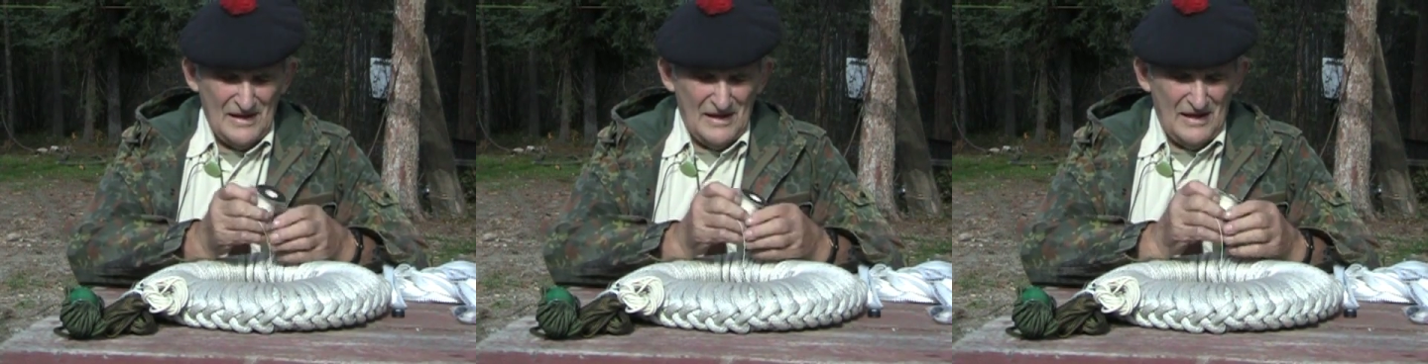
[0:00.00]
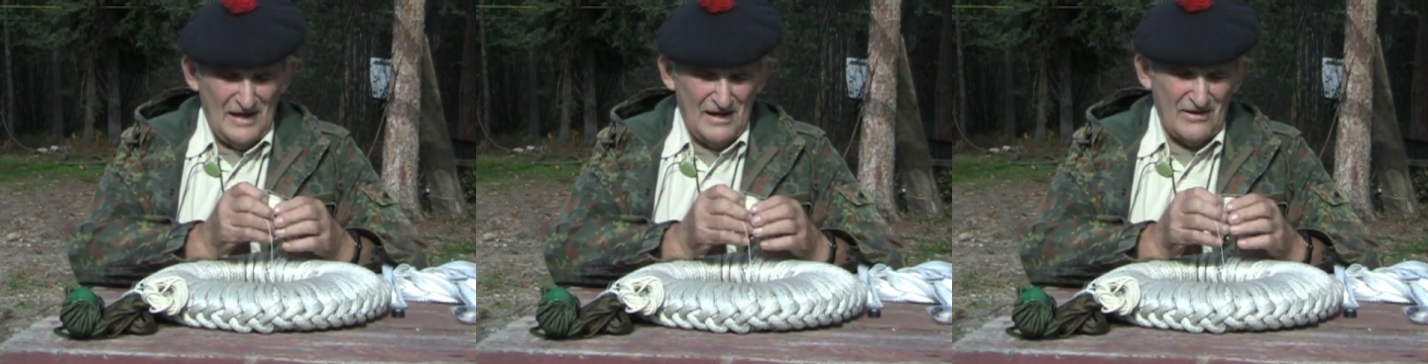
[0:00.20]

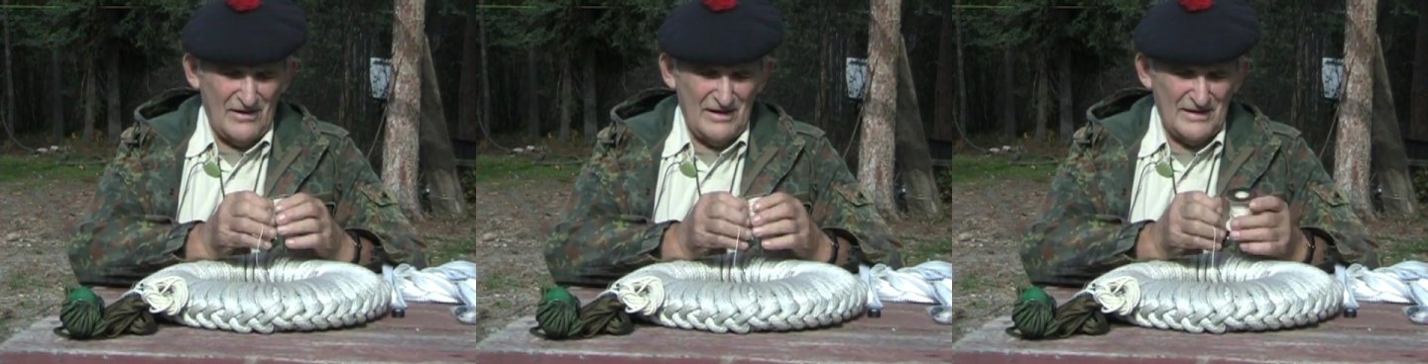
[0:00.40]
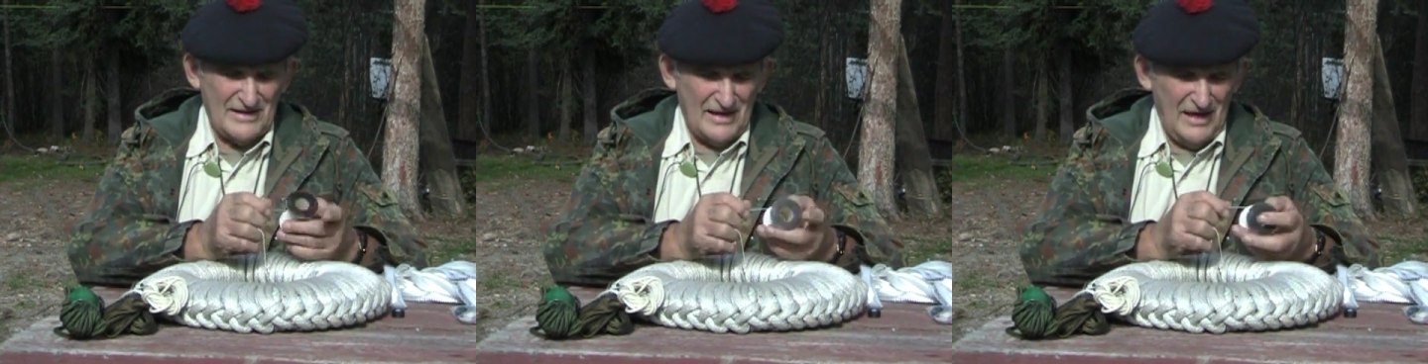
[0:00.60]
Here
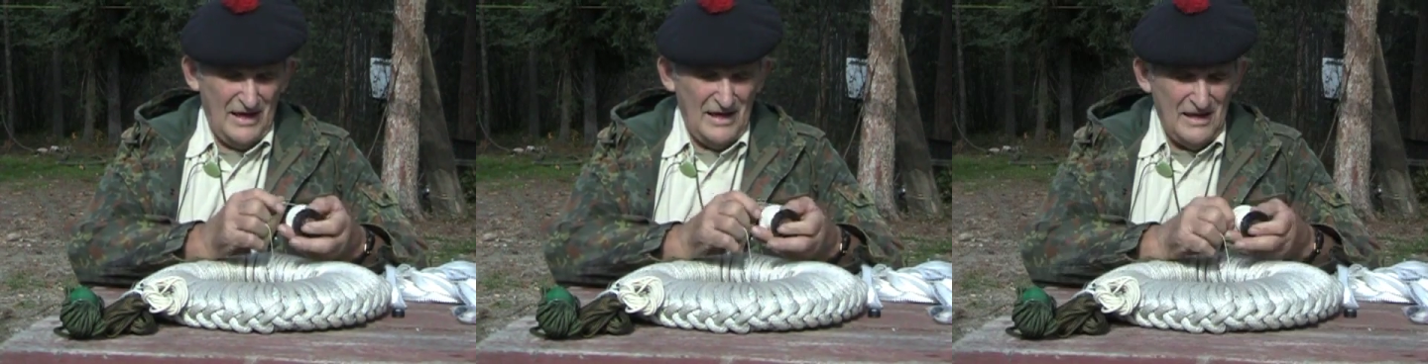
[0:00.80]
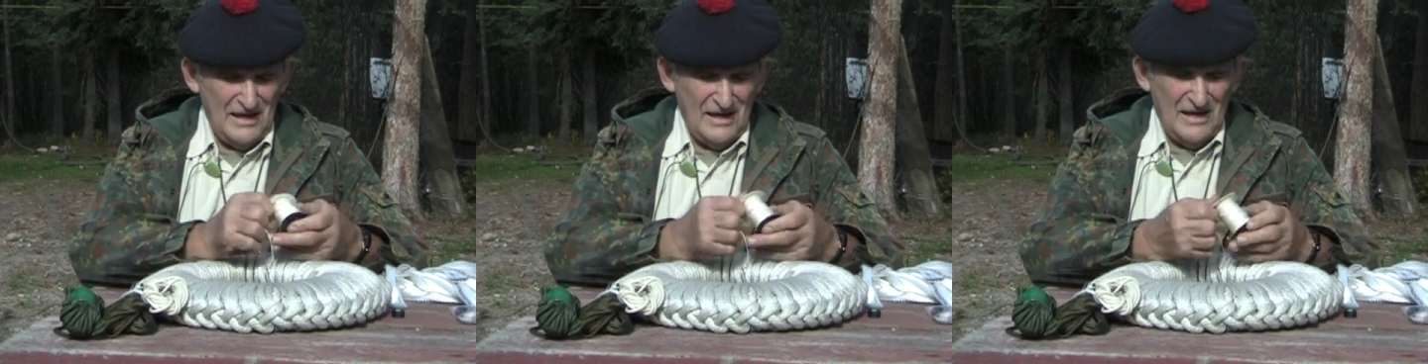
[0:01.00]
is
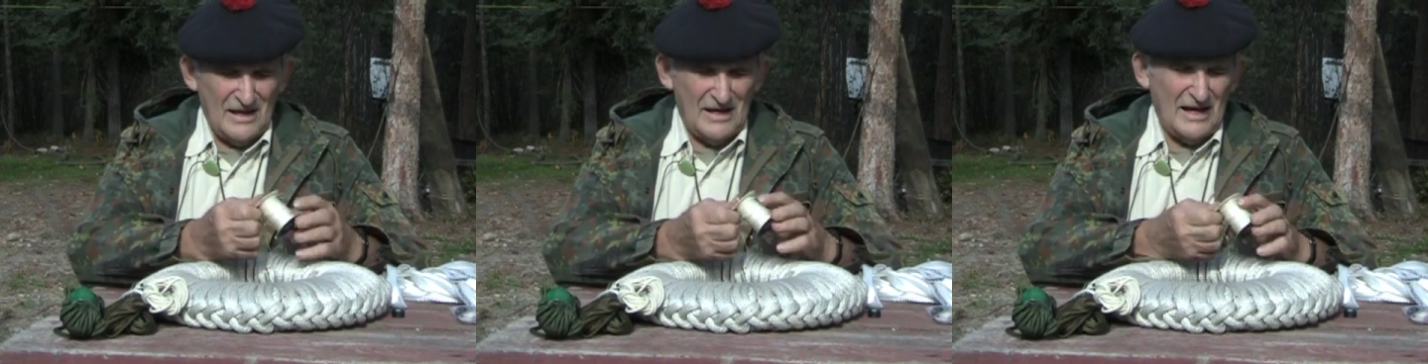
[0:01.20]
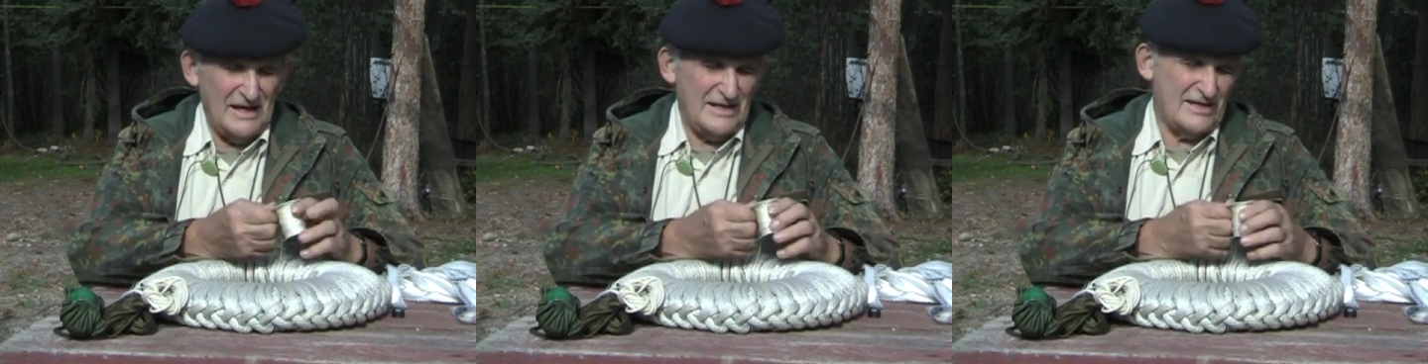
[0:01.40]
a
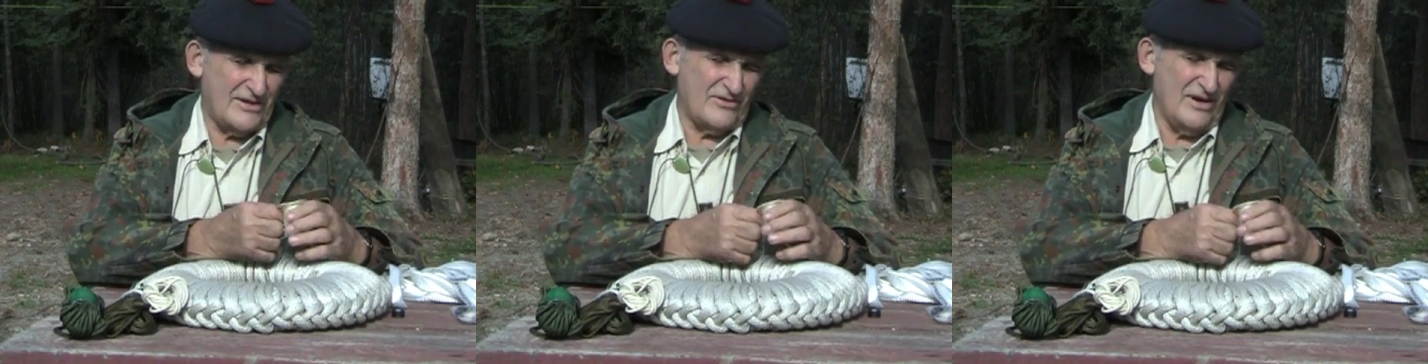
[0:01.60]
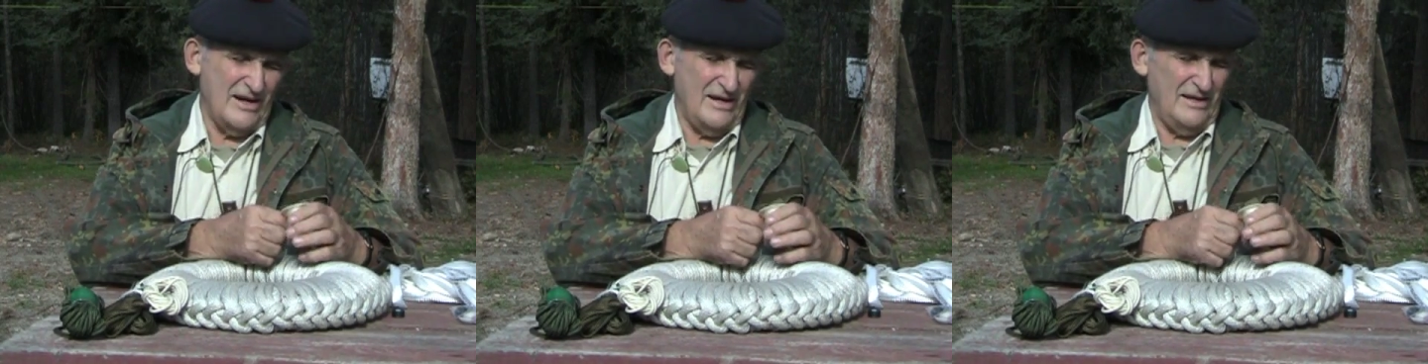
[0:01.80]
kite
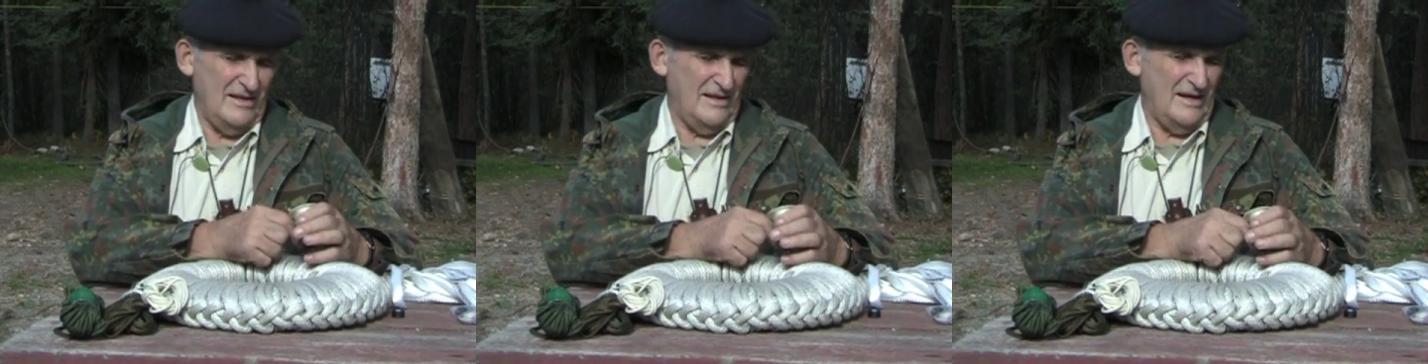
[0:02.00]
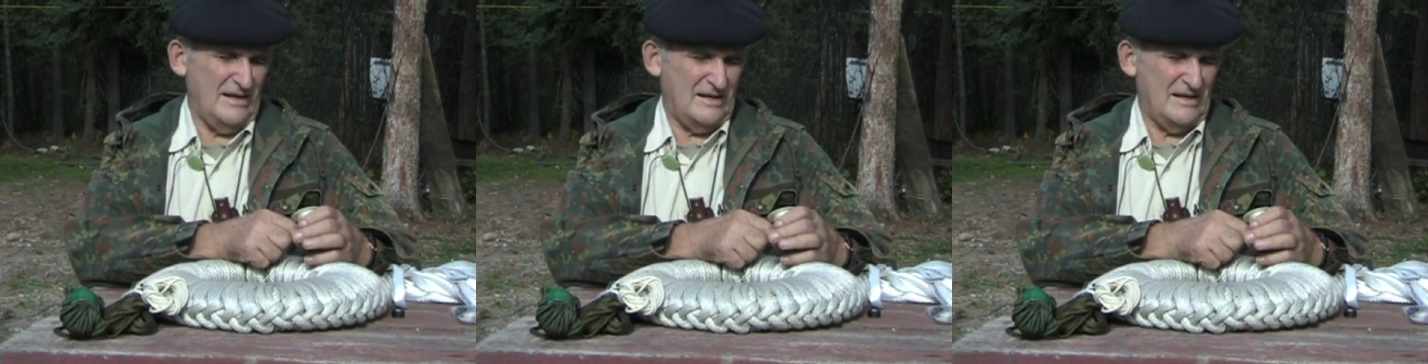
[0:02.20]
string
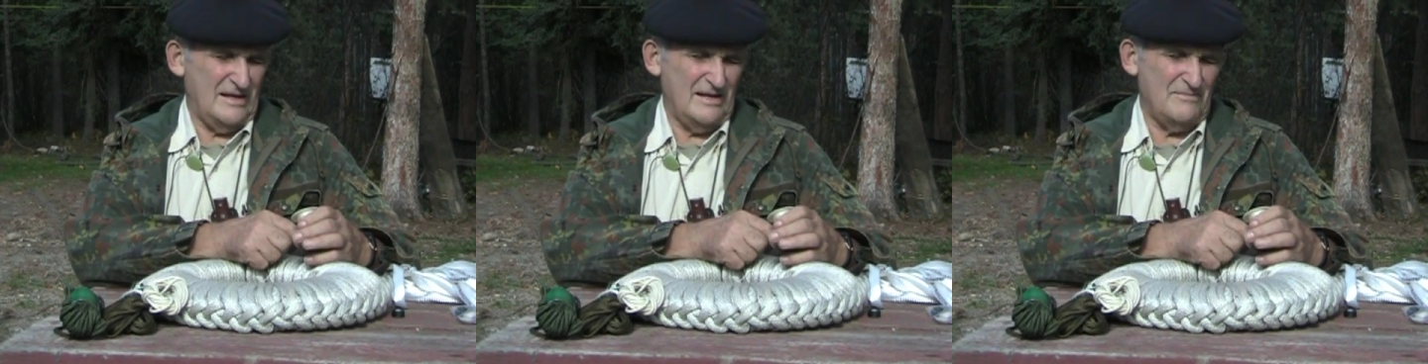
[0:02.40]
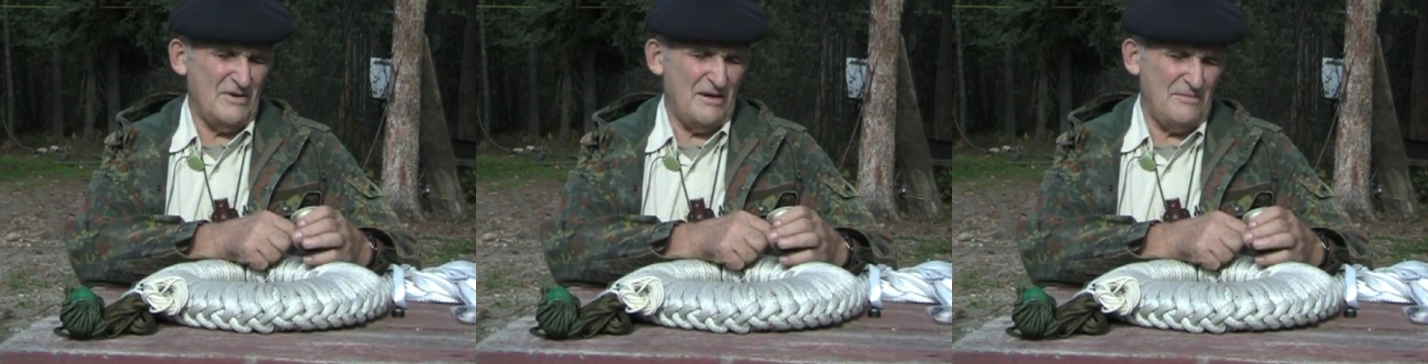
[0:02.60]
that
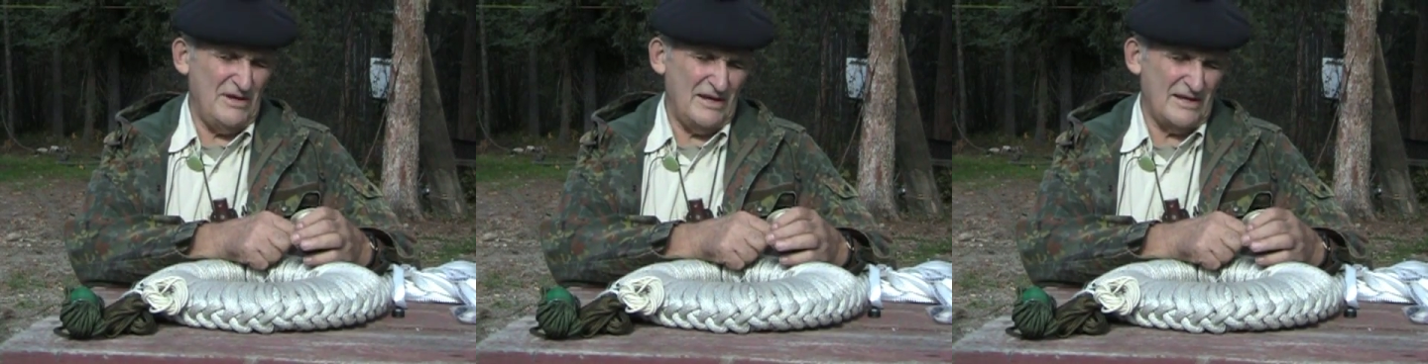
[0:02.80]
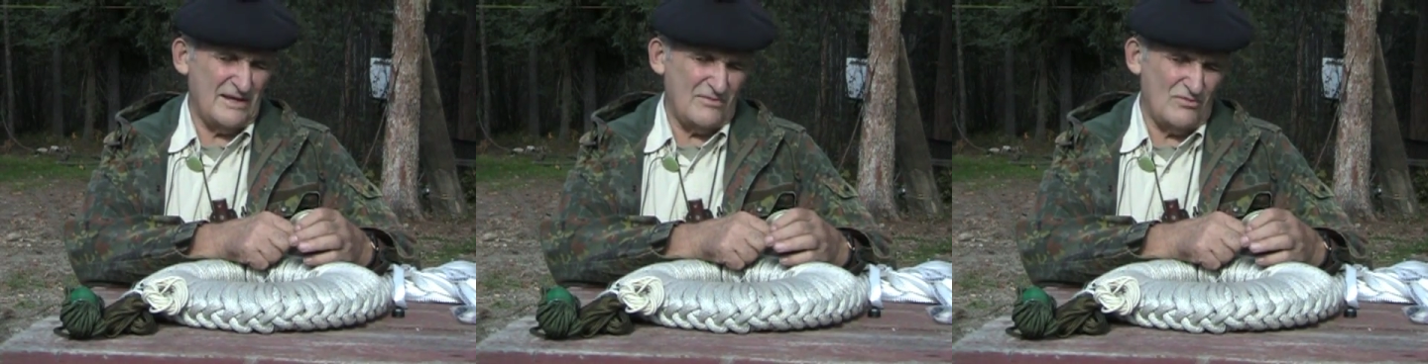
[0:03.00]
maybe is